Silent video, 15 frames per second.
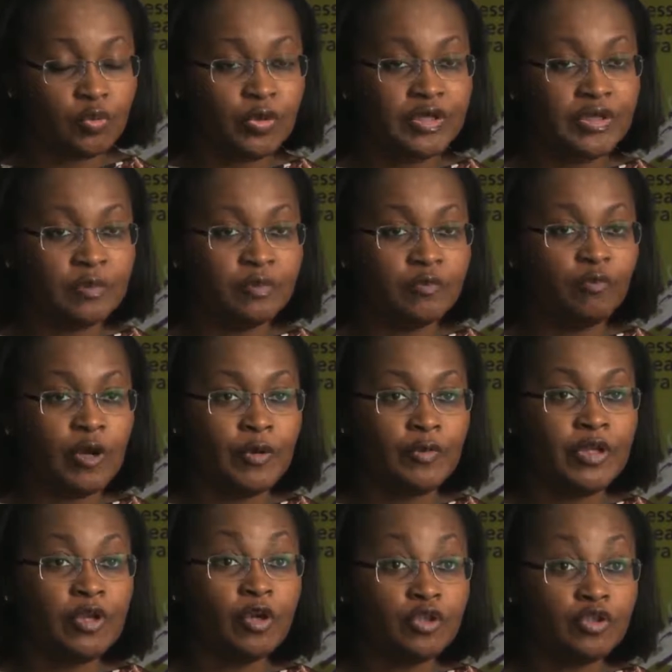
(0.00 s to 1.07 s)
where we
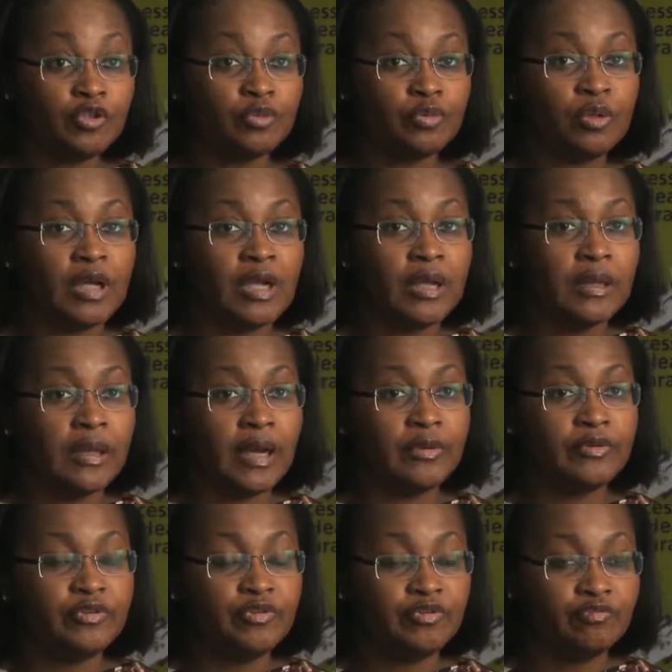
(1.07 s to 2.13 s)
got to, I
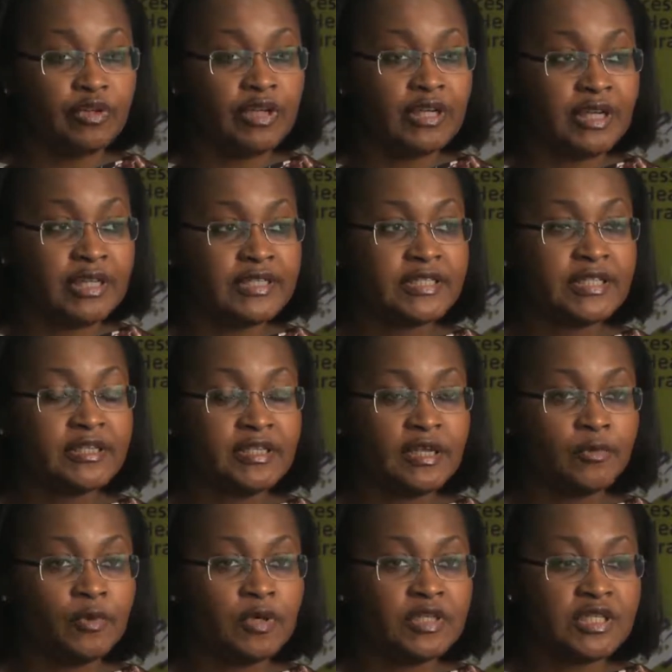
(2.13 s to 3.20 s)
did realize that there
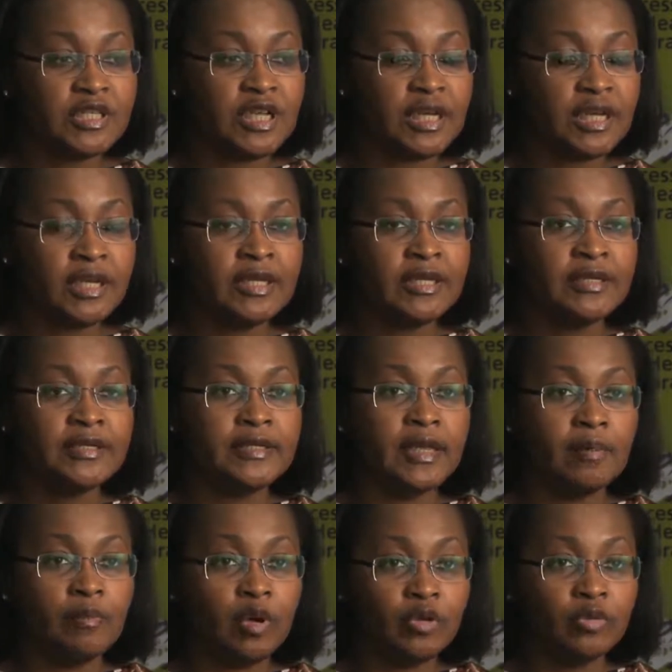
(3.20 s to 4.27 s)
was a
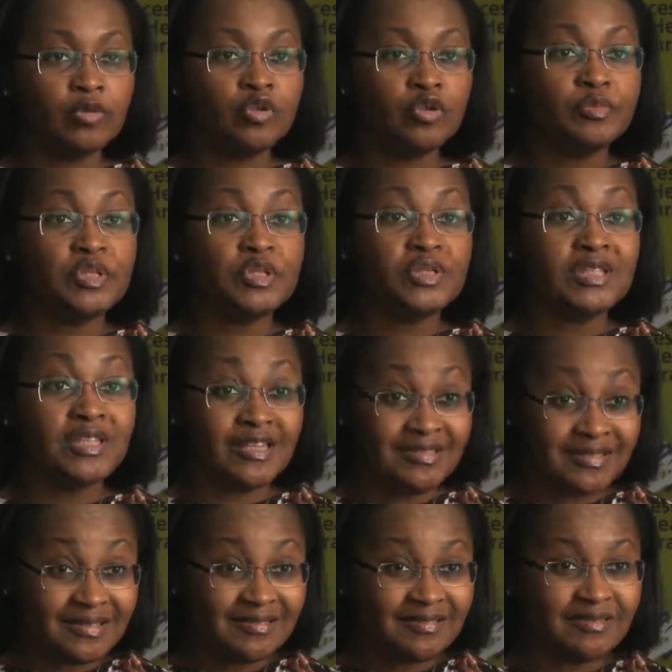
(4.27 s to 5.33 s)
model to be
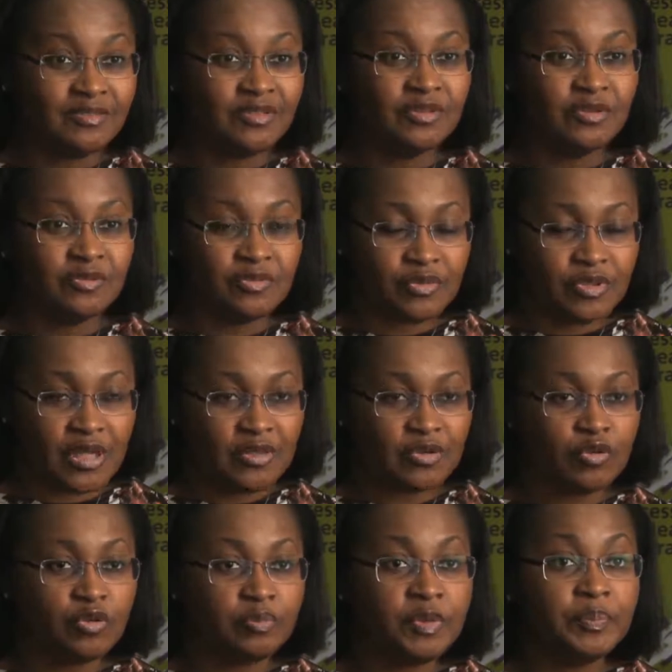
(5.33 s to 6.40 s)
sustained, that
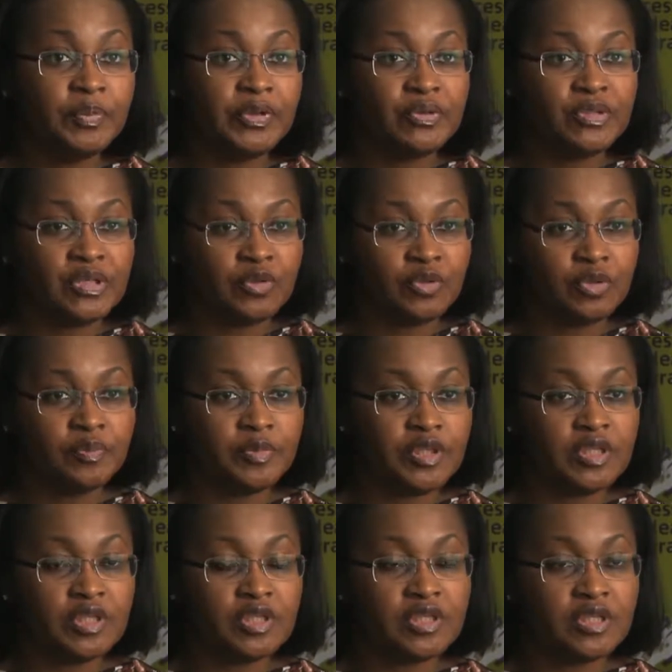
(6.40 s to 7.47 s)
could be built and could be
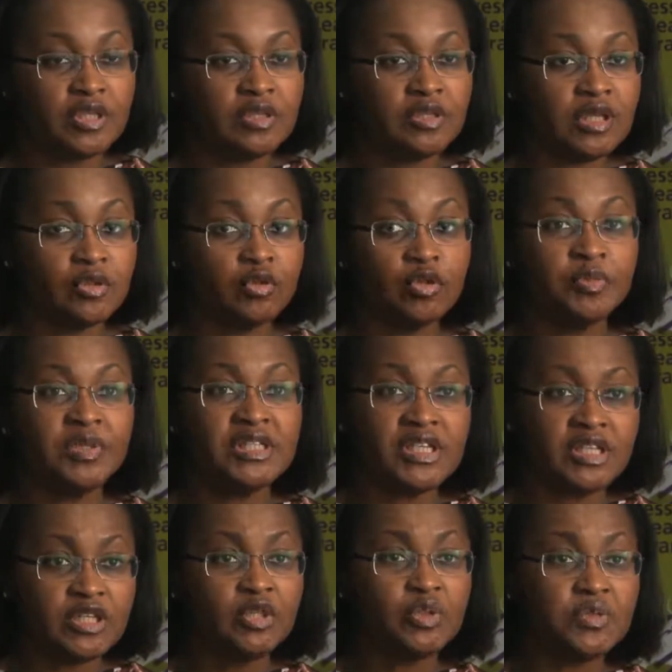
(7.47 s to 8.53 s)
sustained and could be
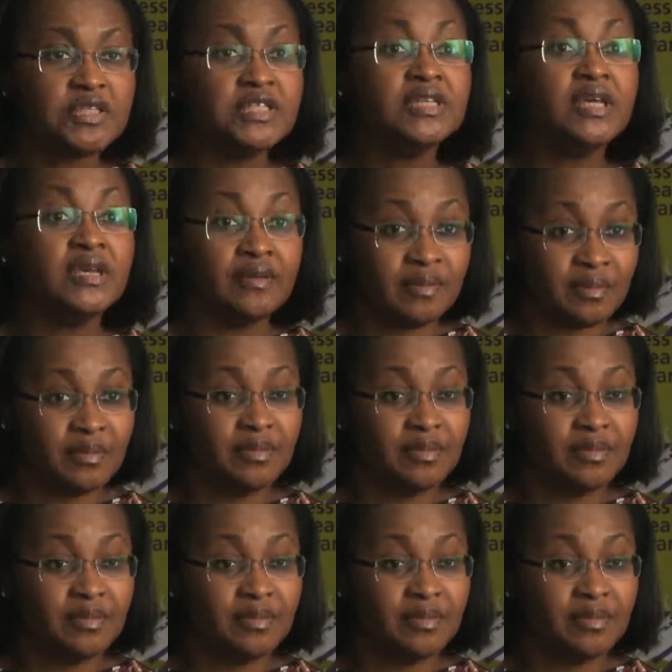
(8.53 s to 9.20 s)
taken to scale.